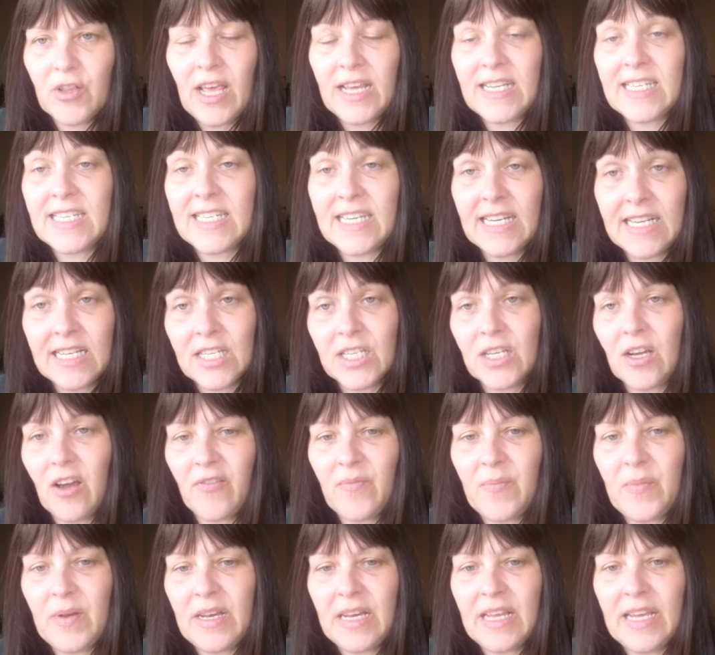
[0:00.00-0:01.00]
that since
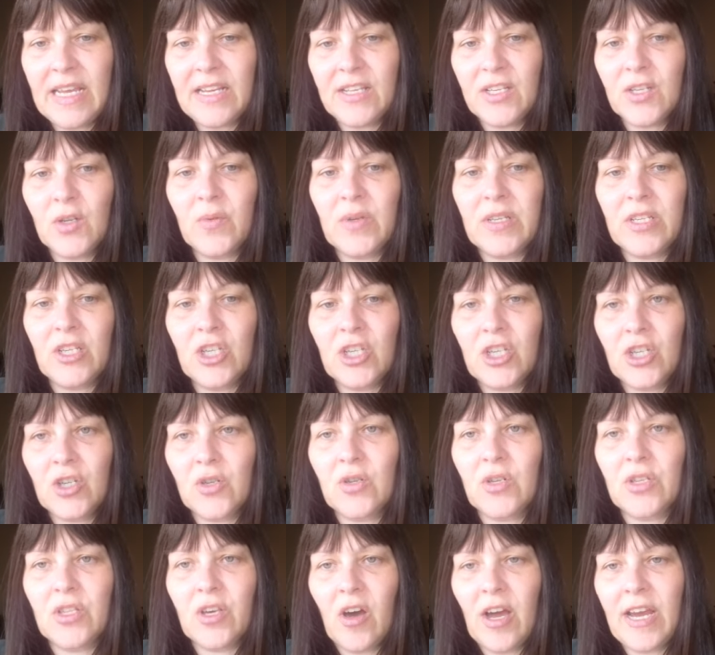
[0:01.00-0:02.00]
I've been here to
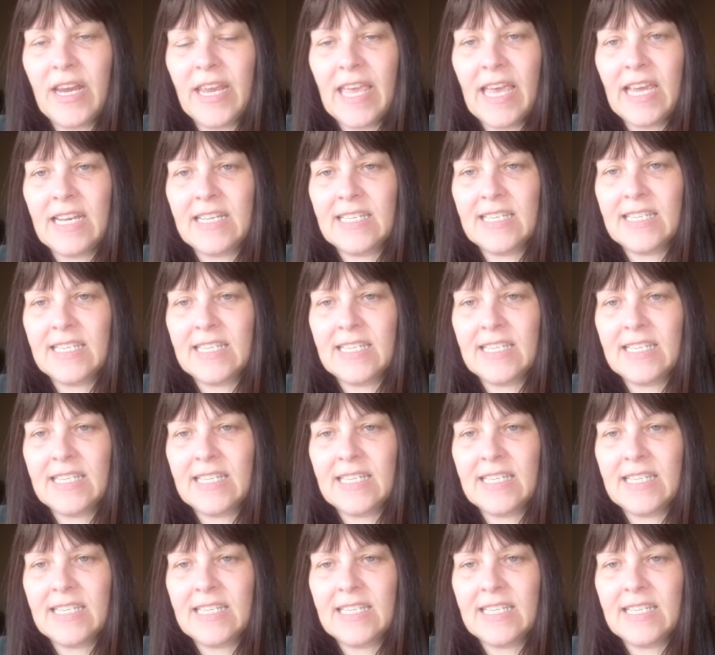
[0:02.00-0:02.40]
ensure that I get